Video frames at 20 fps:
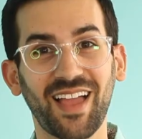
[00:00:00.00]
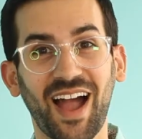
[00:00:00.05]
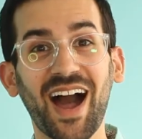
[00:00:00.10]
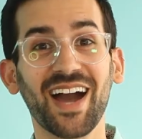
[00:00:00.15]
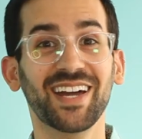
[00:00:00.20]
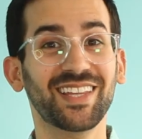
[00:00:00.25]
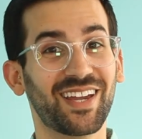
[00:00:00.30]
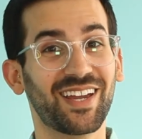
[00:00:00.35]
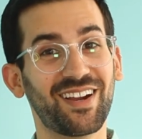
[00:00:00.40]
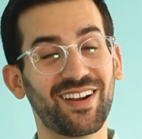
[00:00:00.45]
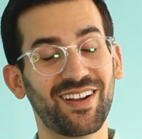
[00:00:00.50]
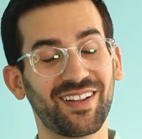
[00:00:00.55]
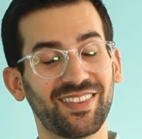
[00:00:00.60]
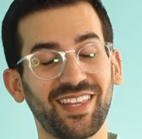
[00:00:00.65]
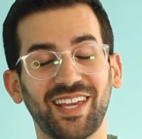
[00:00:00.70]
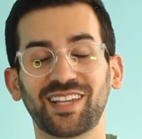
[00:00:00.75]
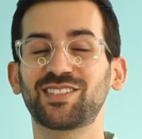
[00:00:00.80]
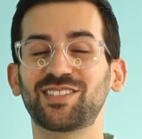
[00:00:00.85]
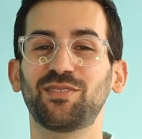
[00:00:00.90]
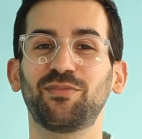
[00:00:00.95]
Hi there,
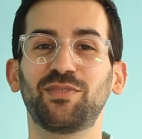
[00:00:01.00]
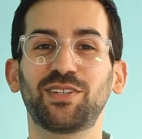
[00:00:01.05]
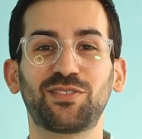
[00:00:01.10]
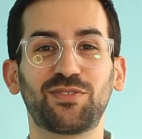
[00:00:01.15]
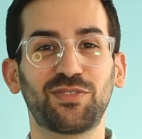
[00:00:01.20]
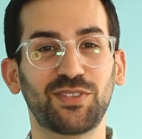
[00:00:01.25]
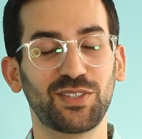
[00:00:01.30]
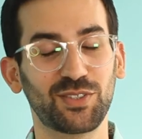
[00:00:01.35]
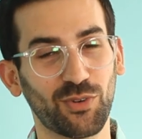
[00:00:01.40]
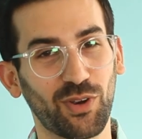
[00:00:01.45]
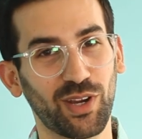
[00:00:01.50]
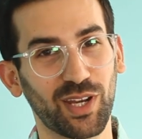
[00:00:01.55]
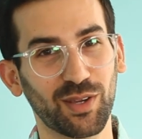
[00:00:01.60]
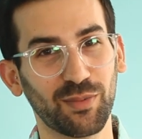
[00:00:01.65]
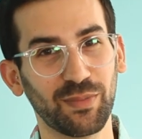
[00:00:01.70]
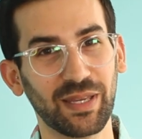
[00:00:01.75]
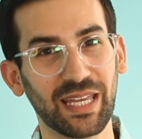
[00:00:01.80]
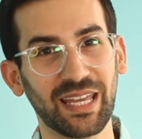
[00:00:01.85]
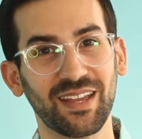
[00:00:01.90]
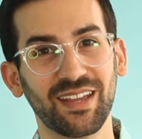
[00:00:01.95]
thanks so much for joining
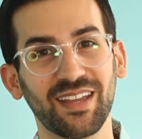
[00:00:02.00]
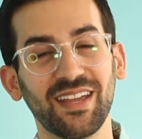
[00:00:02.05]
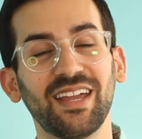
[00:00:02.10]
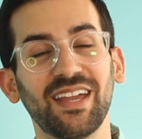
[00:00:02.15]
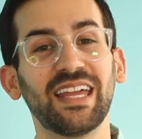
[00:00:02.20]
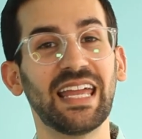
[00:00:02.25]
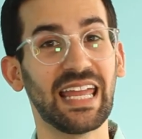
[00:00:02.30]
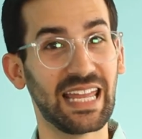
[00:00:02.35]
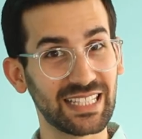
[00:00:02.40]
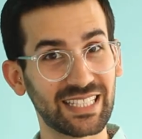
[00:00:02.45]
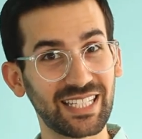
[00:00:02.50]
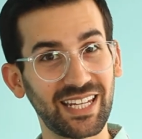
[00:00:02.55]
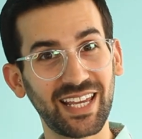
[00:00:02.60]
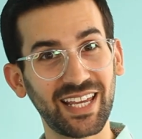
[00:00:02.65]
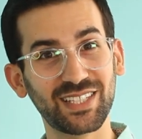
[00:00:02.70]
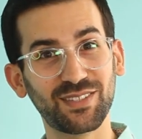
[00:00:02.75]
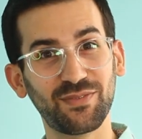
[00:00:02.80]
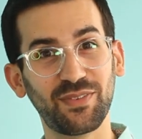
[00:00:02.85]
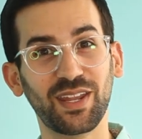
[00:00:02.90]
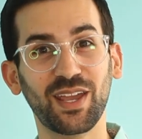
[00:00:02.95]
me. In
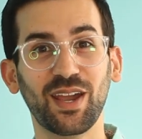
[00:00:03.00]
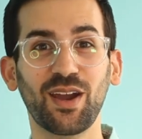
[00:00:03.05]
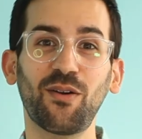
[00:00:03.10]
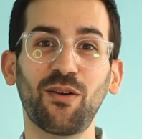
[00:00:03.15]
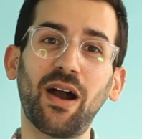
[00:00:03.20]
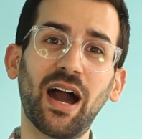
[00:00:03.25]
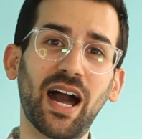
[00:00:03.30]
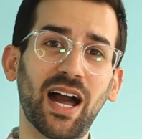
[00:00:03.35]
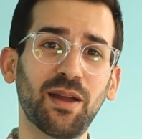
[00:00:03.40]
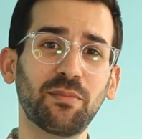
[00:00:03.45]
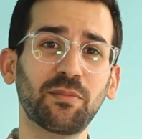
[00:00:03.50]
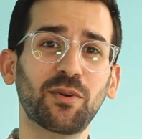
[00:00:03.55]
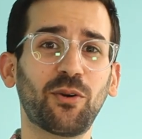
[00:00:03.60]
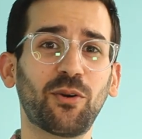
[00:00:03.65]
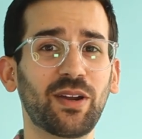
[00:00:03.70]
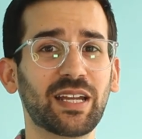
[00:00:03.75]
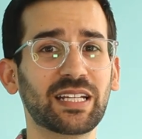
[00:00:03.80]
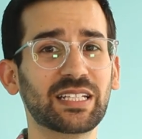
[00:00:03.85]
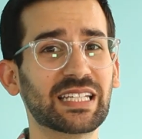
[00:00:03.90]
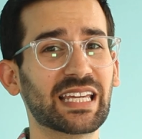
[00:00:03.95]
today's video, I'm
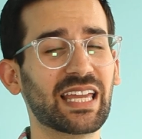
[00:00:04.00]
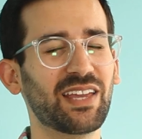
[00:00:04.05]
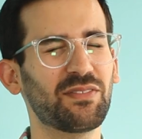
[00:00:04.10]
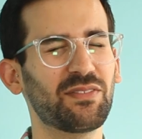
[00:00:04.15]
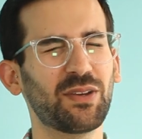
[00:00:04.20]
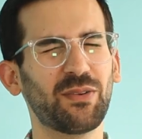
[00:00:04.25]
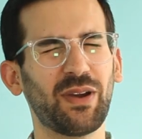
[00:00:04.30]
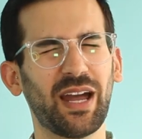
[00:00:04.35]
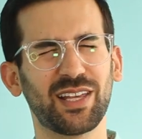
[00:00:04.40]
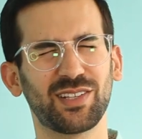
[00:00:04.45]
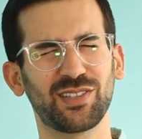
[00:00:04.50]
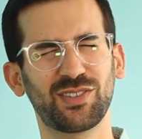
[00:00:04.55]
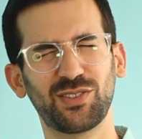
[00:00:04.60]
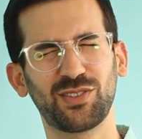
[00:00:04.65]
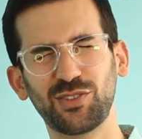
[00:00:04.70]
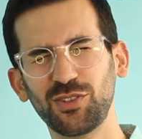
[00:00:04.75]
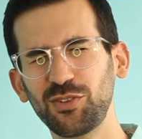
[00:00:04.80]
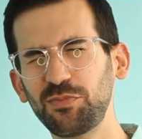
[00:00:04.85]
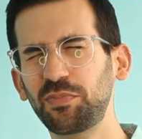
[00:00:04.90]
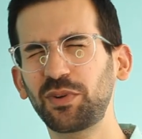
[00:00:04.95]
going to give you a
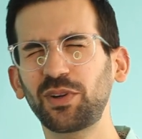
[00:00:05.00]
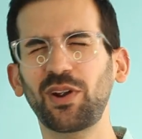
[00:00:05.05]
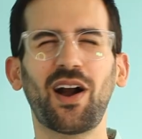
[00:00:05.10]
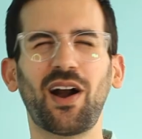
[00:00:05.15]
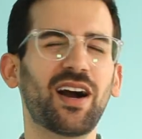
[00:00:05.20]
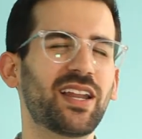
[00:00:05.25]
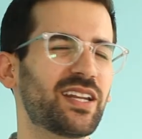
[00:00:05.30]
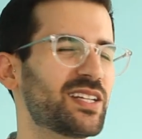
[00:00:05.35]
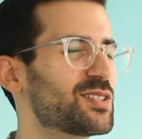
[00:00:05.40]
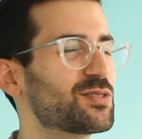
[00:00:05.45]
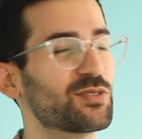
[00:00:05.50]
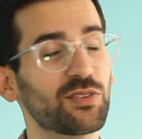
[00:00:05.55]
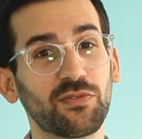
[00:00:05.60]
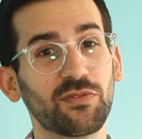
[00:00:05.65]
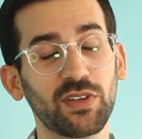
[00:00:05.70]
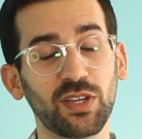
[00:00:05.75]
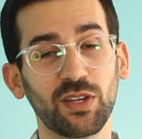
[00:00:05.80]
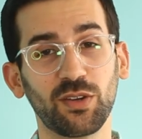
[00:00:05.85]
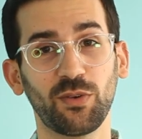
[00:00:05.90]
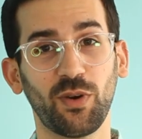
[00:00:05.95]
super honest
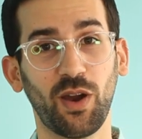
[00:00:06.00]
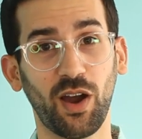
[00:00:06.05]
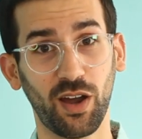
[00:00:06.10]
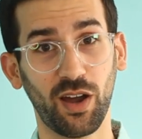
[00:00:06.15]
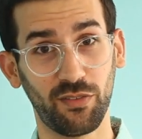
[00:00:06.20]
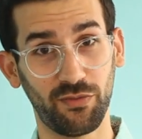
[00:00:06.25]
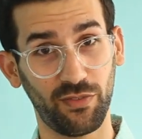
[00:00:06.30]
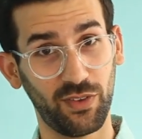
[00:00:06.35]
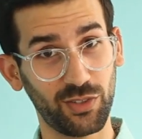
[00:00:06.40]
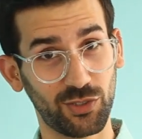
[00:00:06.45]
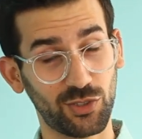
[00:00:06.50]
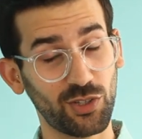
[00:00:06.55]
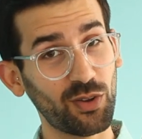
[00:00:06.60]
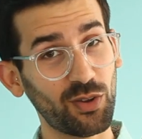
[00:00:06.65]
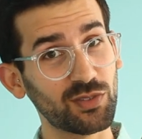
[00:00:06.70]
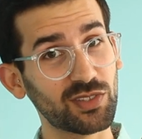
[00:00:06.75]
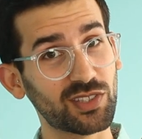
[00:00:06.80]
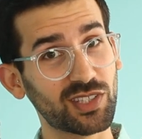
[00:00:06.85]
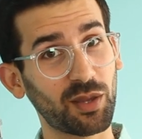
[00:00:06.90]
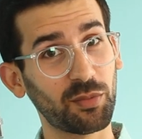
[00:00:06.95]
review of
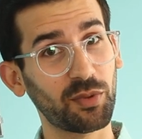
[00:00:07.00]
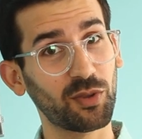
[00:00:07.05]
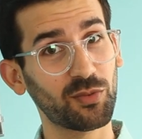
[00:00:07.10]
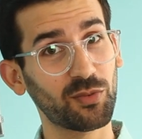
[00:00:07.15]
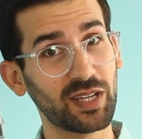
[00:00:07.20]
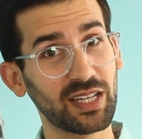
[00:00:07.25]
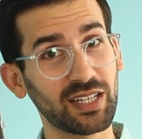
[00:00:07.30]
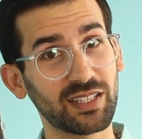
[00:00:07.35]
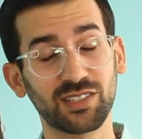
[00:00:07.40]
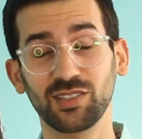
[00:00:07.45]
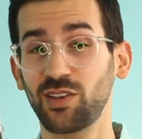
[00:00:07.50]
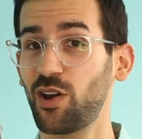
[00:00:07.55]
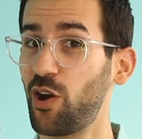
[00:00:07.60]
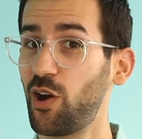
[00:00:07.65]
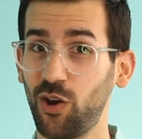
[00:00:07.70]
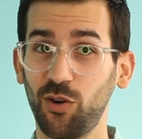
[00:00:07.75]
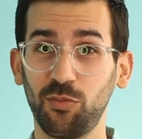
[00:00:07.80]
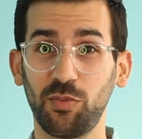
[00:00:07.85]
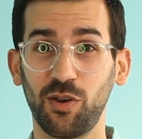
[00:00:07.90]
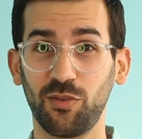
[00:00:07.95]
Jones Double Reeds
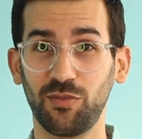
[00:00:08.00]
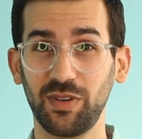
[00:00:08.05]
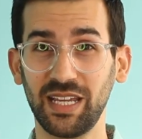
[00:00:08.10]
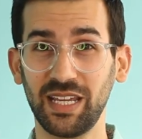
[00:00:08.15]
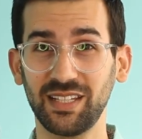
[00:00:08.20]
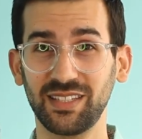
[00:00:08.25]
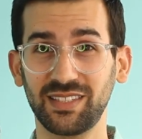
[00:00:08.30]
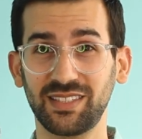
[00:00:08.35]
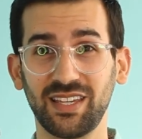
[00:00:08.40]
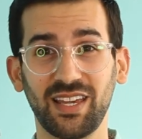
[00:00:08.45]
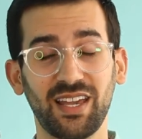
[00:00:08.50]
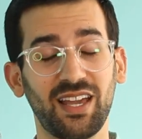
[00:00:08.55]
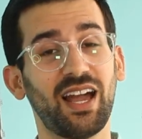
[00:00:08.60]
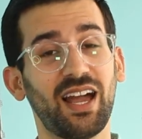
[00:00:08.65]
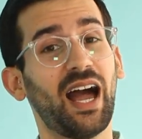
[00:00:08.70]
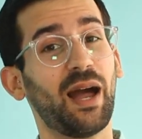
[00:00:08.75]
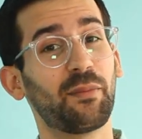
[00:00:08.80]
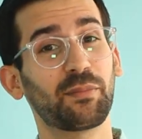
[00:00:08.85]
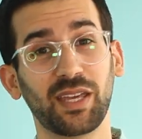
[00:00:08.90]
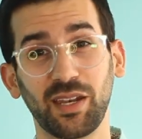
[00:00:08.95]
Oboe Reeds.
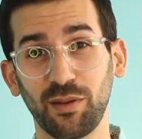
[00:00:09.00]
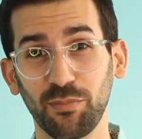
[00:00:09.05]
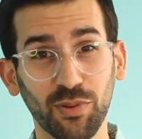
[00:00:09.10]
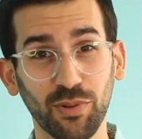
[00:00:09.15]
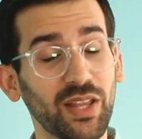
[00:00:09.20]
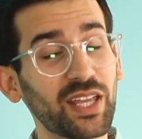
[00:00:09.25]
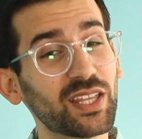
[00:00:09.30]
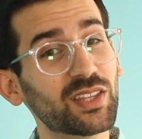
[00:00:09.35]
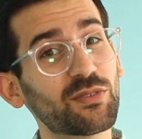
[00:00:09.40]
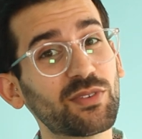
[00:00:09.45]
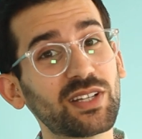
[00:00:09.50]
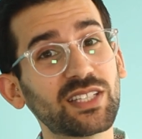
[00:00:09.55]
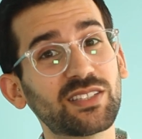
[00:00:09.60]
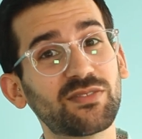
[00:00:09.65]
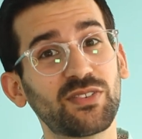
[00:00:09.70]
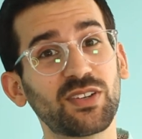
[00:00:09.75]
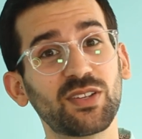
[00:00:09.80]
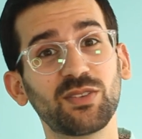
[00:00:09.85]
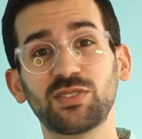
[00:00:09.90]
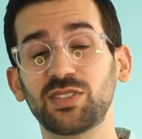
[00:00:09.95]
I'm gonna play the reeds
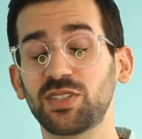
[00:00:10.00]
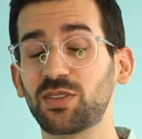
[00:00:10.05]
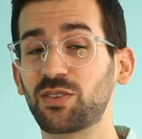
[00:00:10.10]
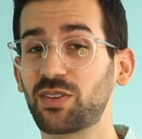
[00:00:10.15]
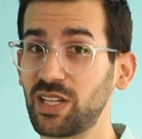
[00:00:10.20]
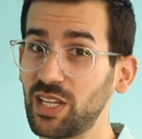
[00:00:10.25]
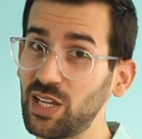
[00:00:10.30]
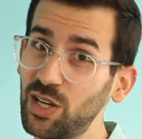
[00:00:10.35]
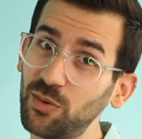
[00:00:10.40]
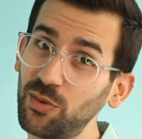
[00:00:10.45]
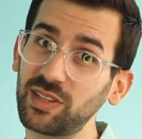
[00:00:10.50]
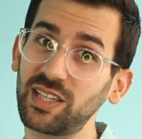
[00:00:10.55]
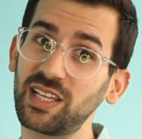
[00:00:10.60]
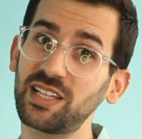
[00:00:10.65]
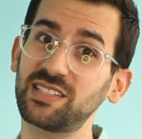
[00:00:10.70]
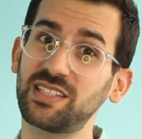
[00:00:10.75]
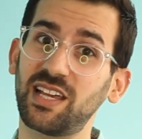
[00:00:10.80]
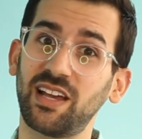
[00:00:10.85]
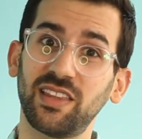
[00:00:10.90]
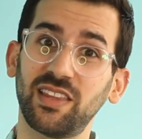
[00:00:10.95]
for you so you can hear what they
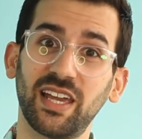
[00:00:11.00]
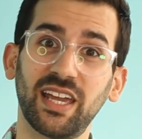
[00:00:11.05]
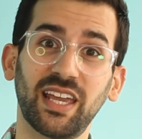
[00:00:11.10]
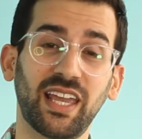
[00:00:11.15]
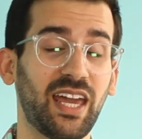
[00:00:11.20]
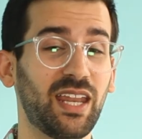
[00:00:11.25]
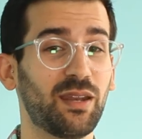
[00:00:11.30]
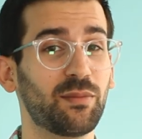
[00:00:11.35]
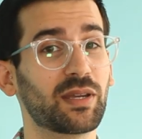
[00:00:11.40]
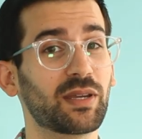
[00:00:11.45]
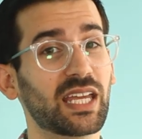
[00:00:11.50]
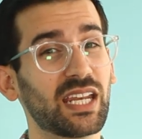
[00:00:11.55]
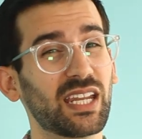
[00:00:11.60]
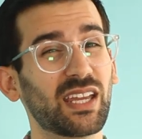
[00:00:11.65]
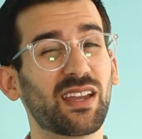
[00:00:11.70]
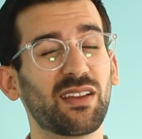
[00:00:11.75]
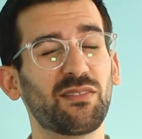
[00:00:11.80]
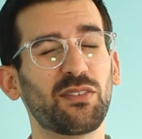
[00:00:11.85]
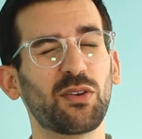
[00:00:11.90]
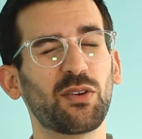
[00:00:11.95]
sound like and I'm gonna
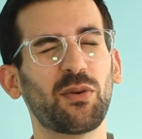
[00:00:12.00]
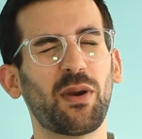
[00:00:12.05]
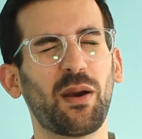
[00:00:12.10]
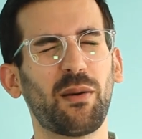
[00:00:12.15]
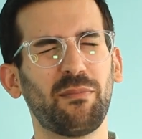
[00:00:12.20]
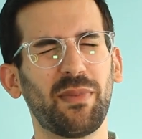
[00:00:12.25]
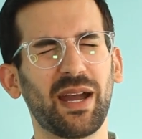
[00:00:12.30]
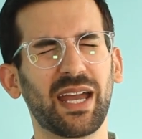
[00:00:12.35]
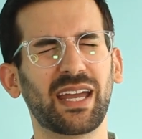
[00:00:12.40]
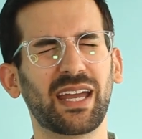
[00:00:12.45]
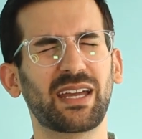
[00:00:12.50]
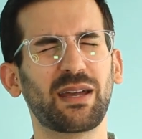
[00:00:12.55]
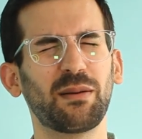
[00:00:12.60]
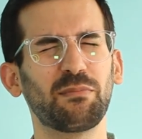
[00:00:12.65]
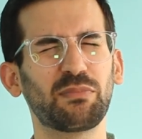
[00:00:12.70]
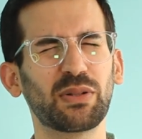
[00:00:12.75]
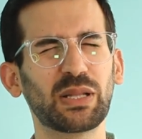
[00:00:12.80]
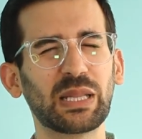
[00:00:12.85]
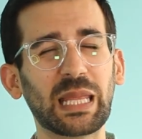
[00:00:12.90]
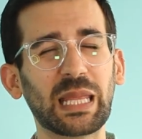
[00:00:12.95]
give you my
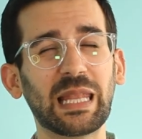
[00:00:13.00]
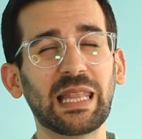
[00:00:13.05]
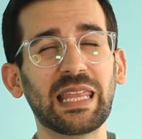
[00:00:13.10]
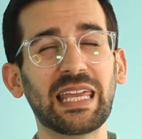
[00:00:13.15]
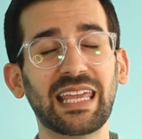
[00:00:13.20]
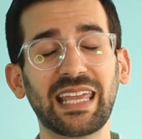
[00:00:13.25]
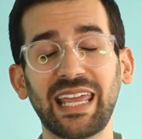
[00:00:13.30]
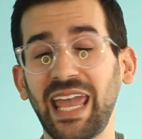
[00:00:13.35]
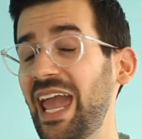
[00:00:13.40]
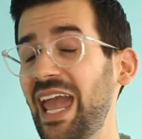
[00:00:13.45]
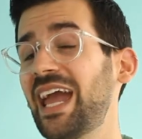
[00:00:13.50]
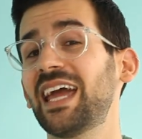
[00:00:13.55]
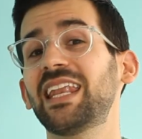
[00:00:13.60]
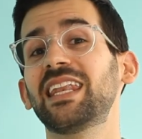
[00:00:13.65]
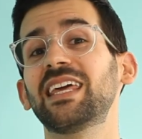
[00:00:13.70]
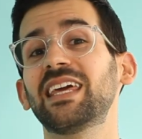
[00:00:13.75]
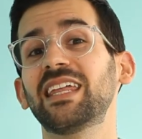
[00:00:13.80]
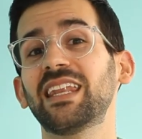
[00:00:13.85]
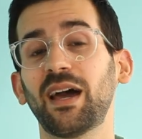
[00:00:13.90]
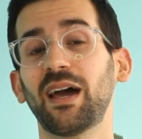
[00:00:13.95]
completely
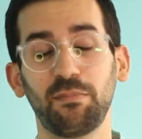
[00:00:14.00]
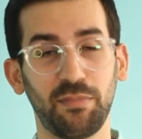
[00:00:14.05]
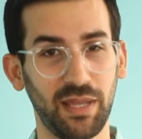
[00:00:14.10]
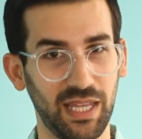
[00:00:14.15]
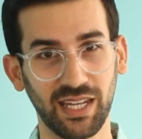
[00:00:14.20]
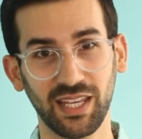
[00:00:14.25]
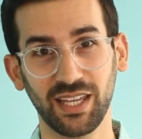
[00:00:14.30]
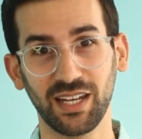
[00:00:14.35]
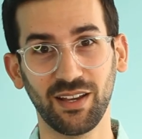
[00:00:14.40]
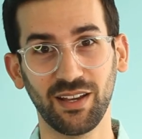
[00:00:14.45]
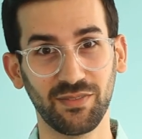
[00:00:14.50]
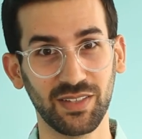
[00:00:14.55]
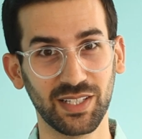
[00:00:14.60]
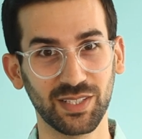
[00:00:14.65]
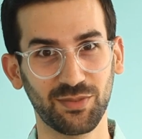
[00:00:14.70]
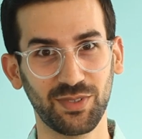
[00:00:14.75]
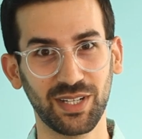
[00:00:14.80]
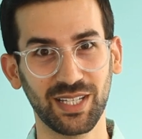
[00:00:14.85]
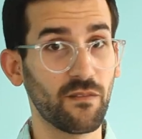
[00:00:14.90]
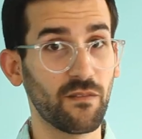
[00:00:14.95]
candid opinion of these
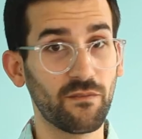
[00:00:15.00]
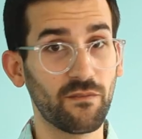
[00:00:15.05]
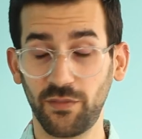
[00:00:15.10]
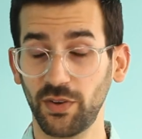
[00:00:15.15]
reeds.